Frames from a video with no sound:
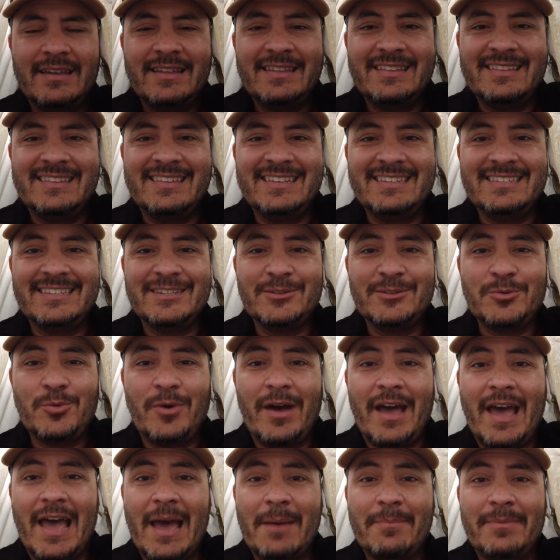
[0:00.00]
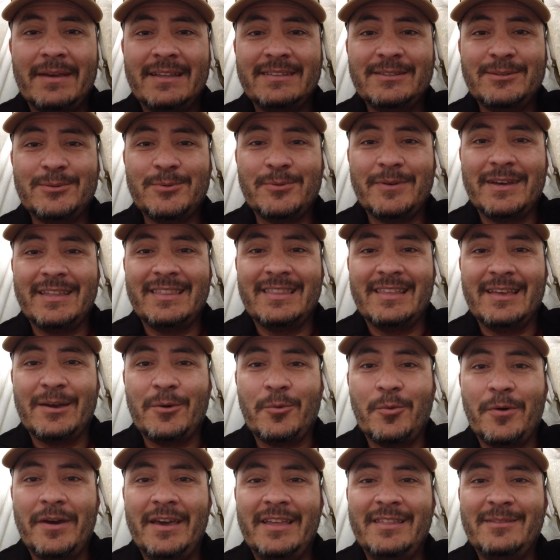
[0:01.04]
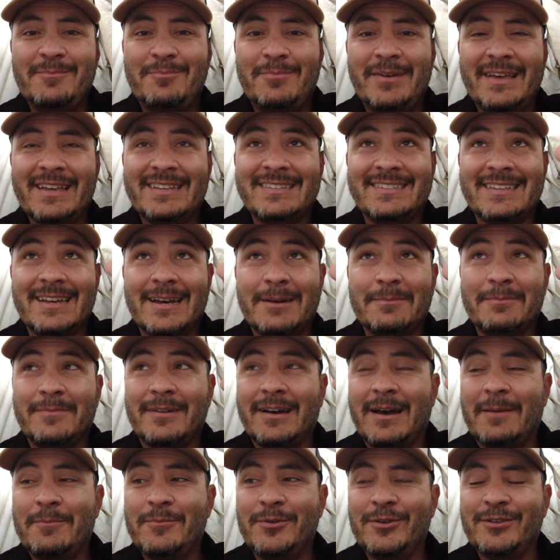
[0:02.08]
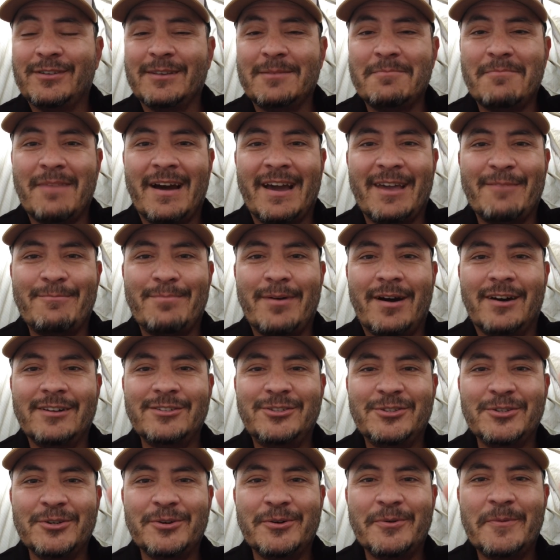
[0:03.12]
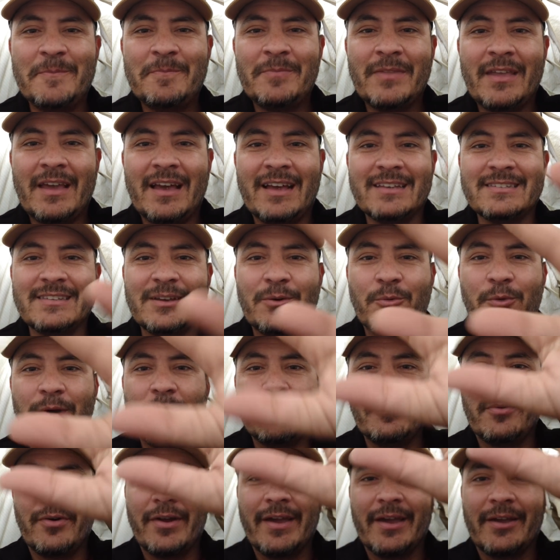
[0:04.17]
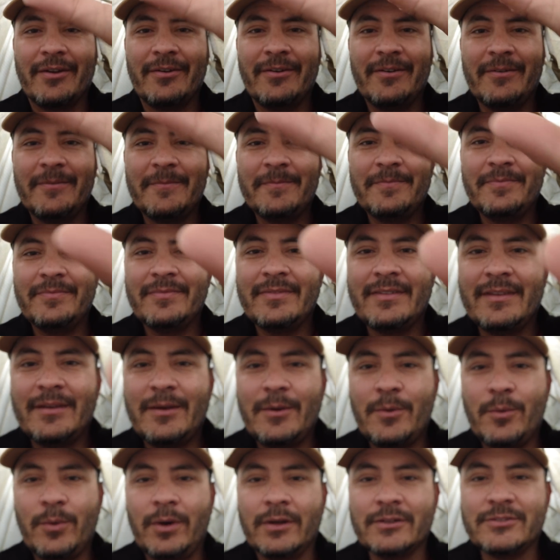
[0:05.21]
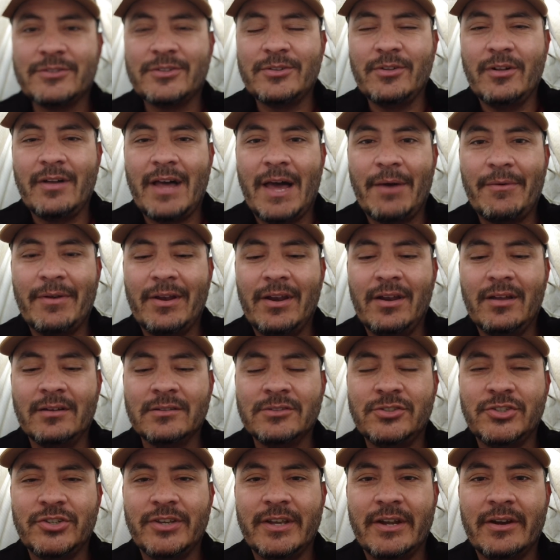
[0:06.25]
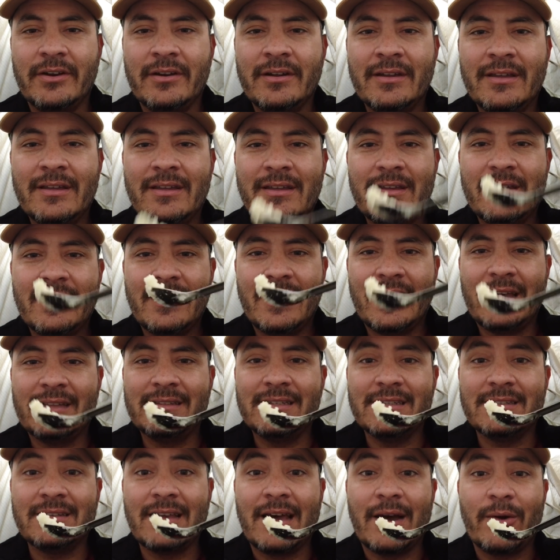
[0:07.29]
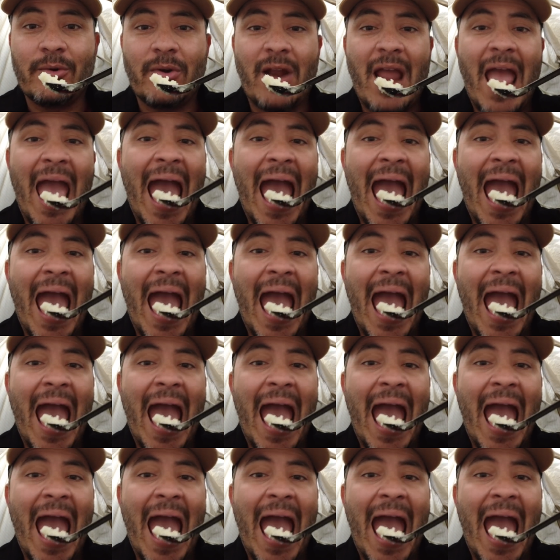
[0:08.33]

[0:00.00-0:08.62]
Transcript: This is what happens when the wind picks up. I'm using my poncho as a windbreaker while still having lunch here at the tower.